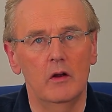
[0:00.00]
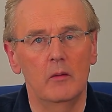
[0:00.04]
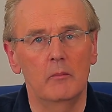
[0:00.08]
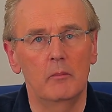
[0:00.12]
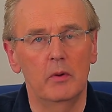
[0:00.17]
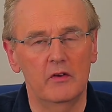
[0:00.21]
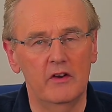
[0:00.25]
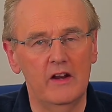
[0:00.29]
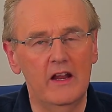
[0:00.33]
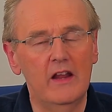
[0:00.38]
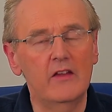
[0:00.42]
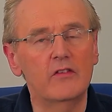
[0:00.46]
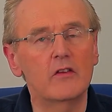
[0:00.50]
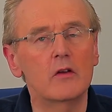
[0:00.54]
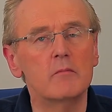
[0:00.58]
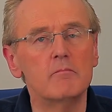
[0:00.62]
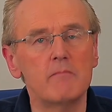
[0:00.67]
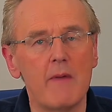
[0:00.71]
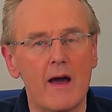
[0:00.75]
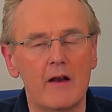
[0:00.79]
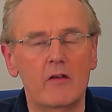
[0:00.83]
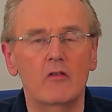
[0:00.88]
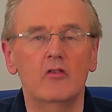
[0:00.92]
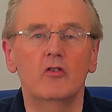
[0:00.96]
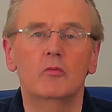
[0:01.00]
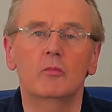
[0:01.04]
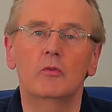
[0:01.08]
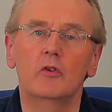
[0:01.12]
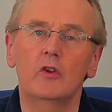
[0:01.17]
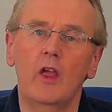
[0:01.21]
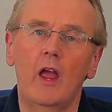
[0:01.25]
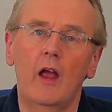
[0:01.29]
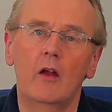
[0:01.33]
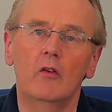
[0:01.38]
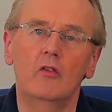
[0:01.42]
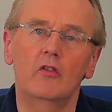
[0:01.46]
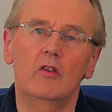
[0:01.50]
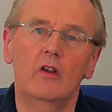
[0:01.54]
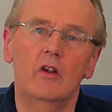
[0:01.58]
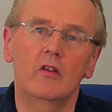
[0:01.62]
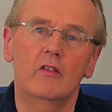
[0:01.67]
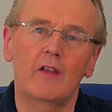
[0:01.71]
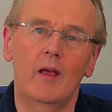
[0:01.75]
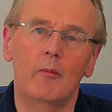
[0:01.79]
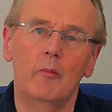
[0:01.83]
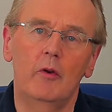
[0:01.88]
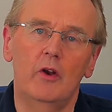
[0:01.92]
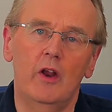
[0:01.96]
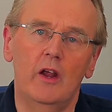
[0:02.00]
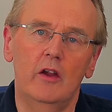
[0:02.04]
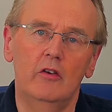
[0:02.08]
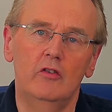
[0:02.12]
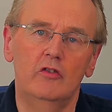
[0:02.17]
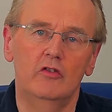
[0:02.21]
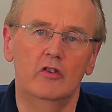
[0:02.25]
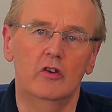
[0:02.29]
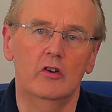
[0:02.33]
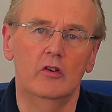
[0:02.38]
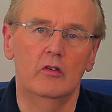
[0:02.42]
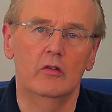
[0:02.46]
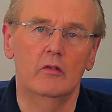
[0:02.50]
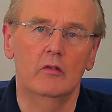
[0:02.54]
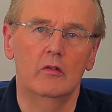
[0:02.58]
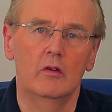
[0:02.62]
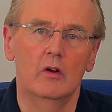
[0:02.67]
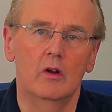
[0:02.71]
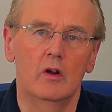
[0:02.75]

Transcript: but it is a management accounting examination.